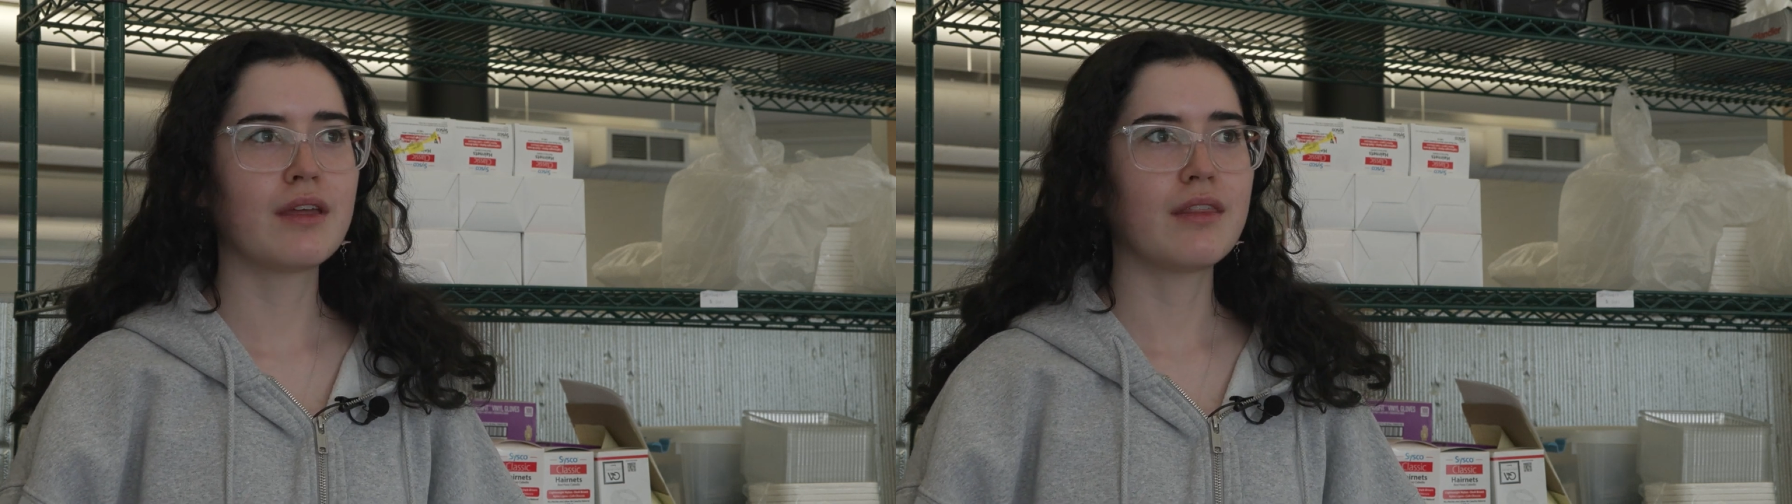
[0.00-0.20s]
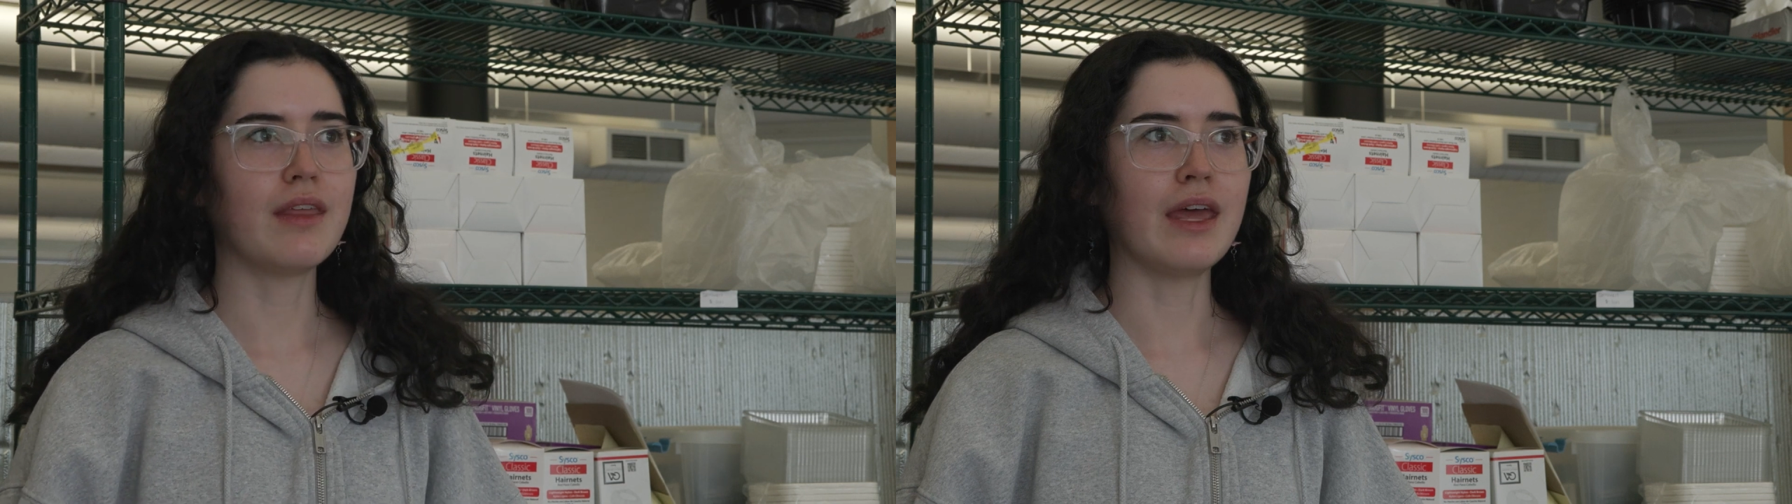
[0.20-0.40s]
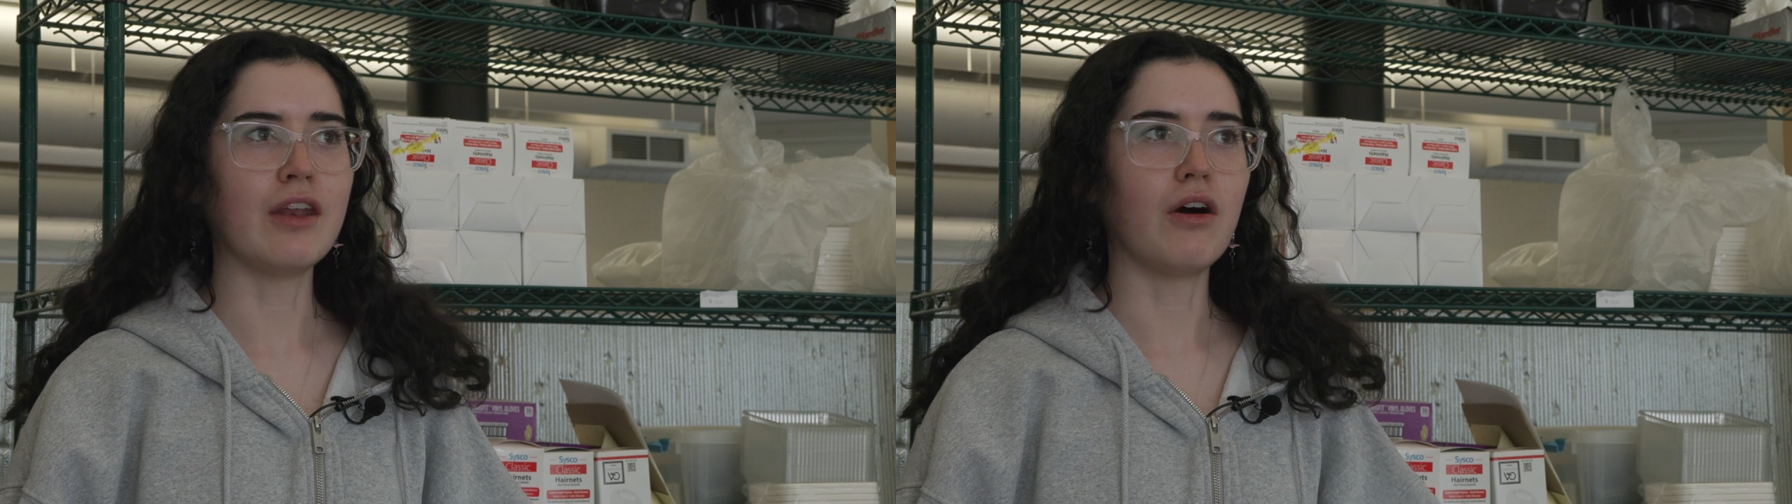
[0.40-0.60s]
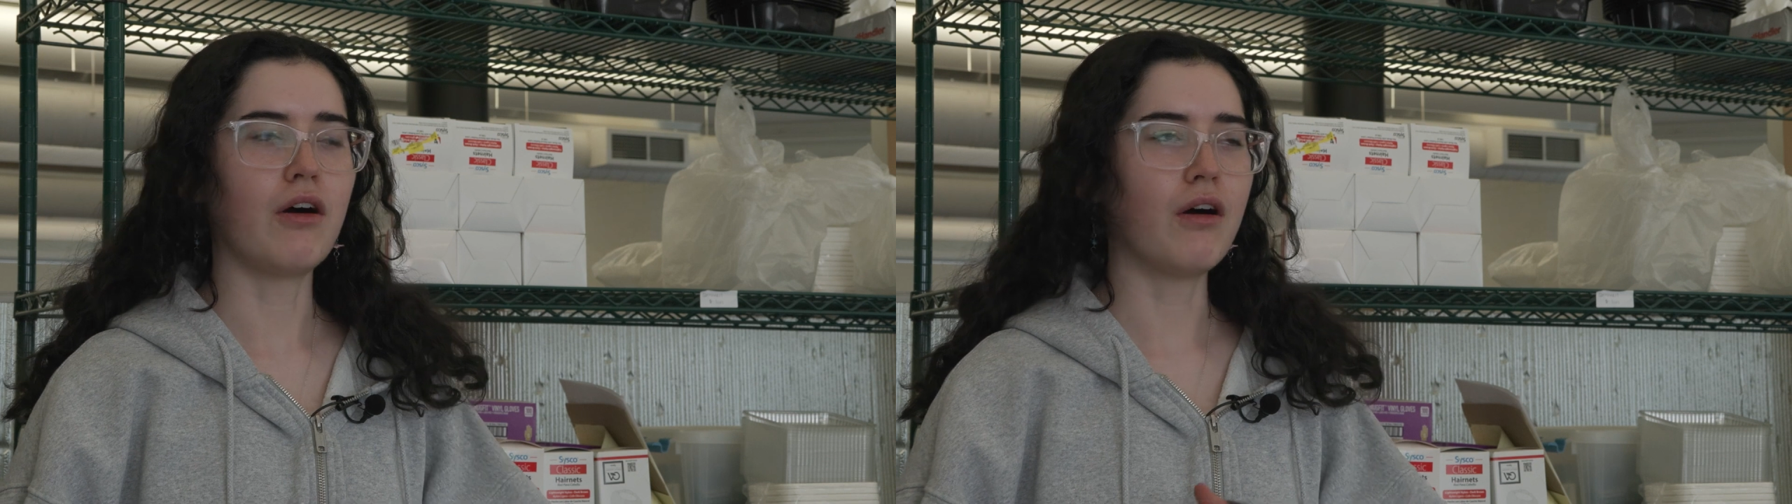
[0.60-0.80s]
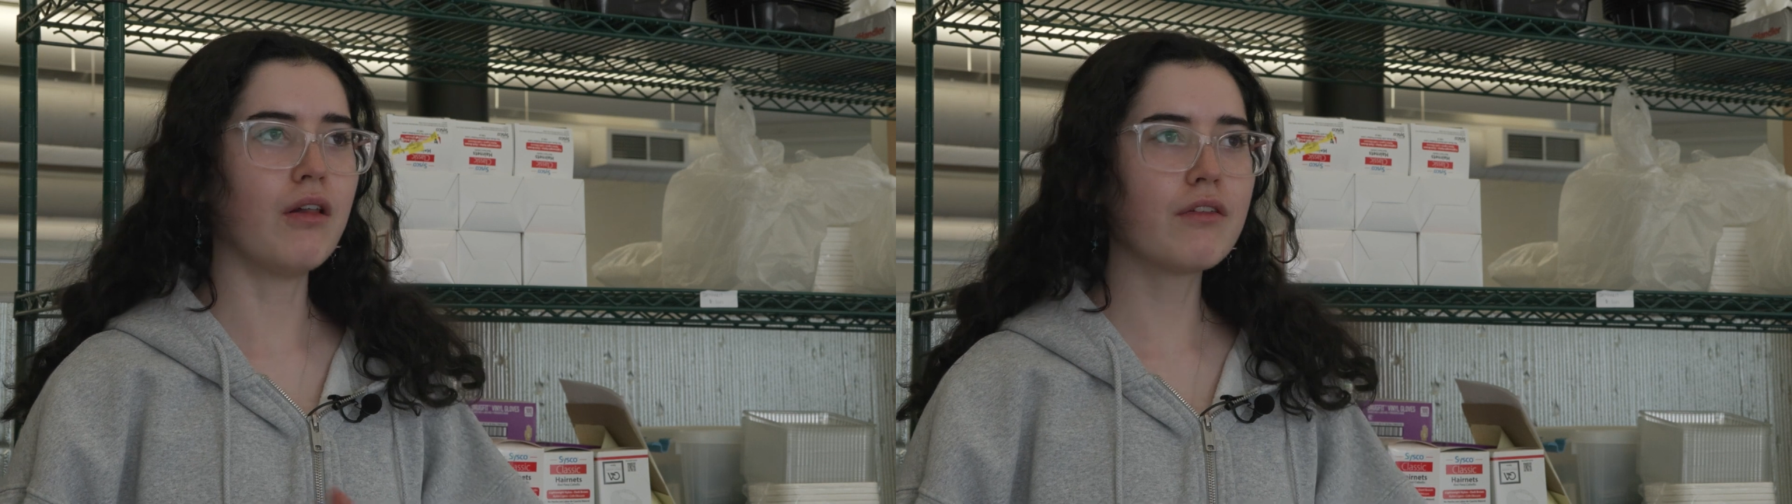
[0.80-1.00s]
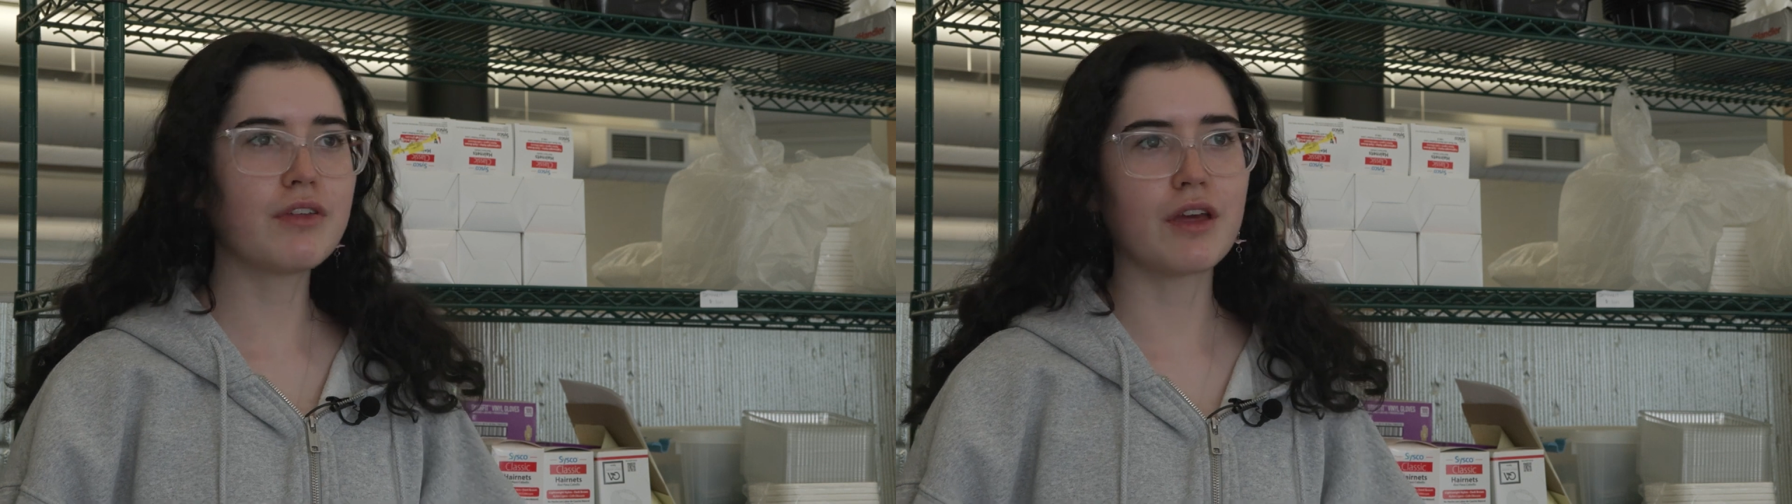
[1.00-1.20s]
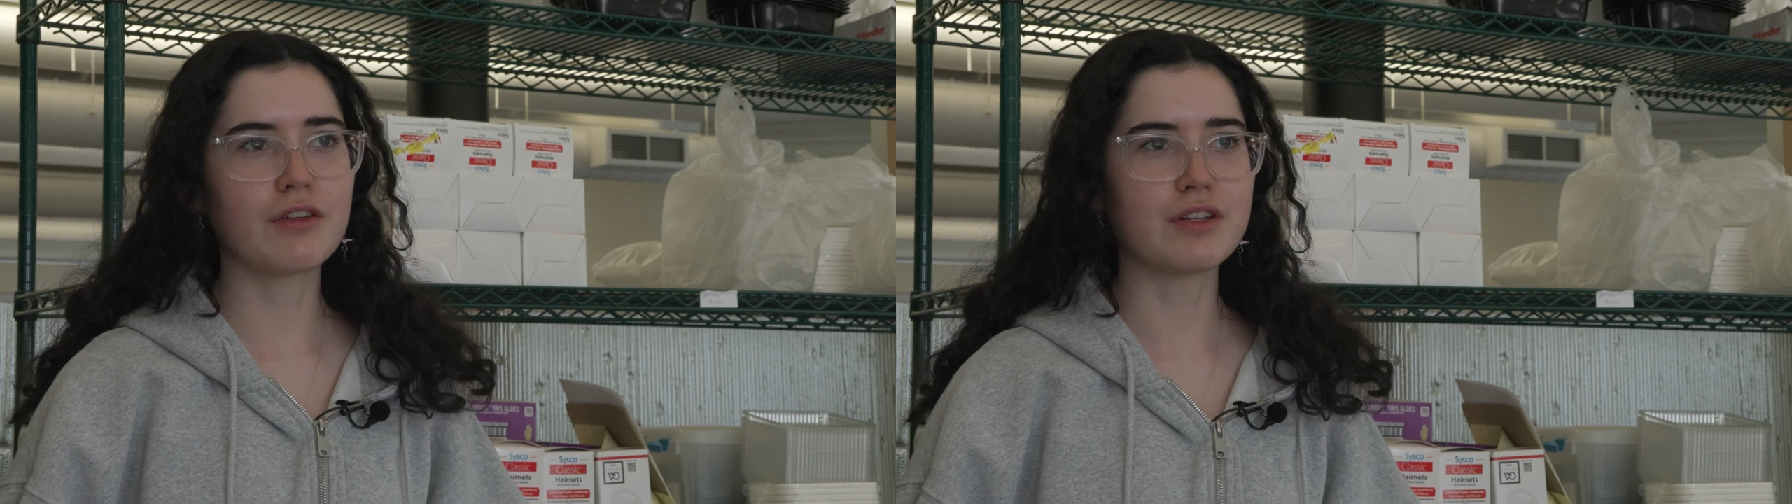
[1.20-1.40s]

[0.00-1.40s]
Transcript: than all of the other